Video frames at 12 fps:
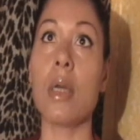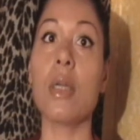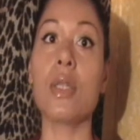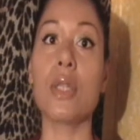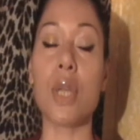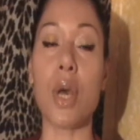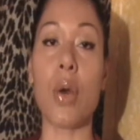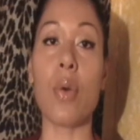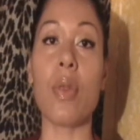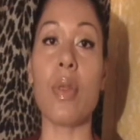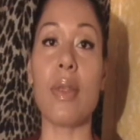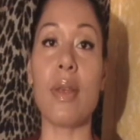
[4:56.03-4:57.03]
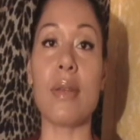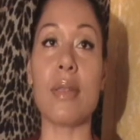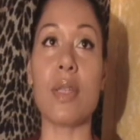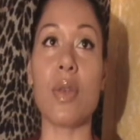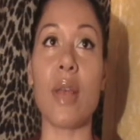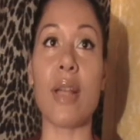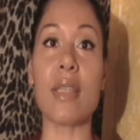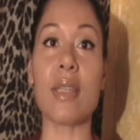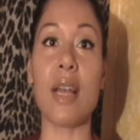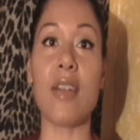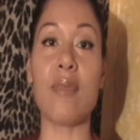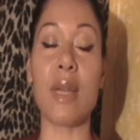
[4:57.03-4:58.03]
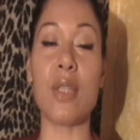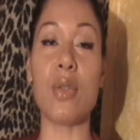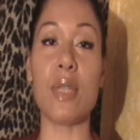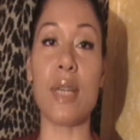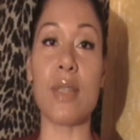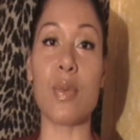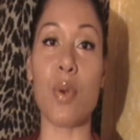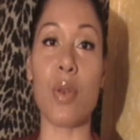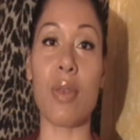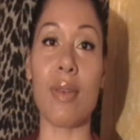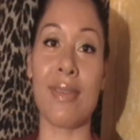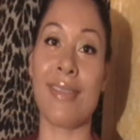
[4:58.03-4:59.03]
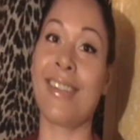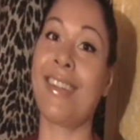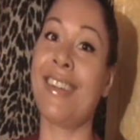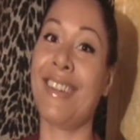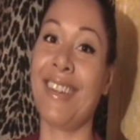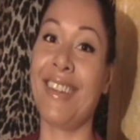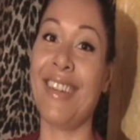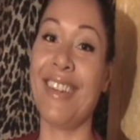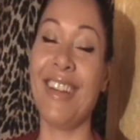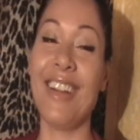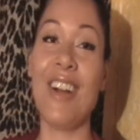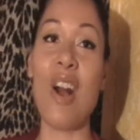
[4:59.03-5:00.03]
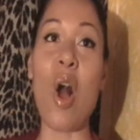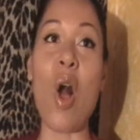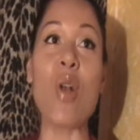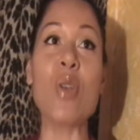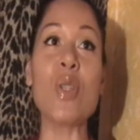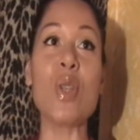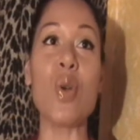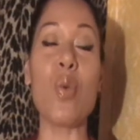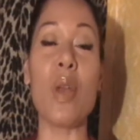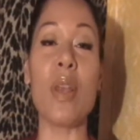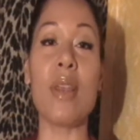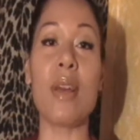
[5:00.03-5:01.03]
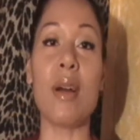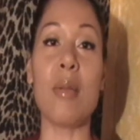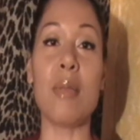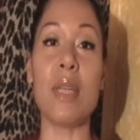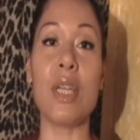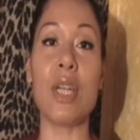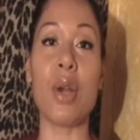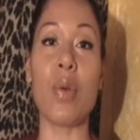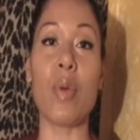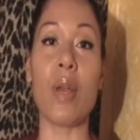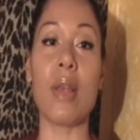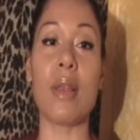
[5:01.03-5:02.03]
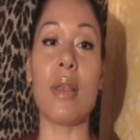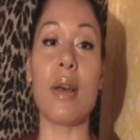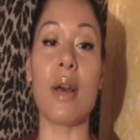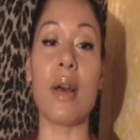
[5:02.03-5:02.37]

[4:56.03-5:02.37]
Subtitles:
So that's kind of my 2 cents worth. Also with, with